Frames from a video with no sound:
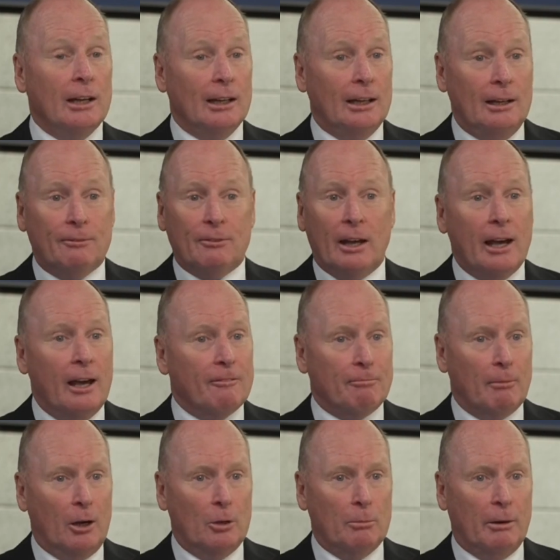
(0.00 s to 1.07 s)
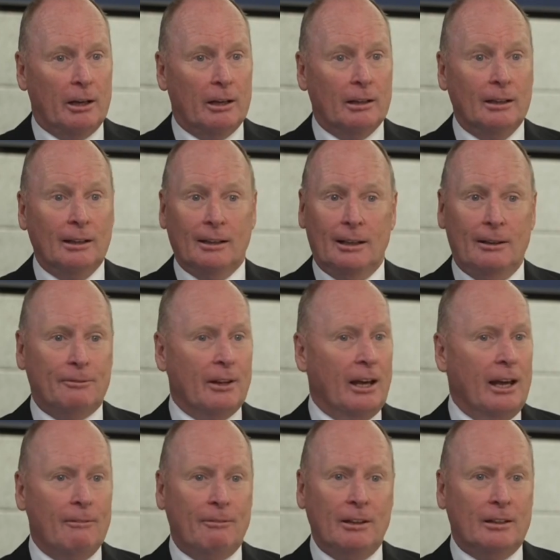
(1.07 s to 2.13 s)
if they have mobile, if they
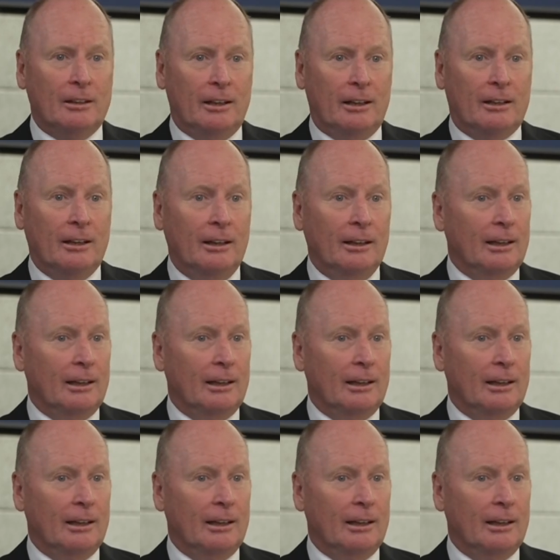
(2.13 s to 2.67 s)
have internet,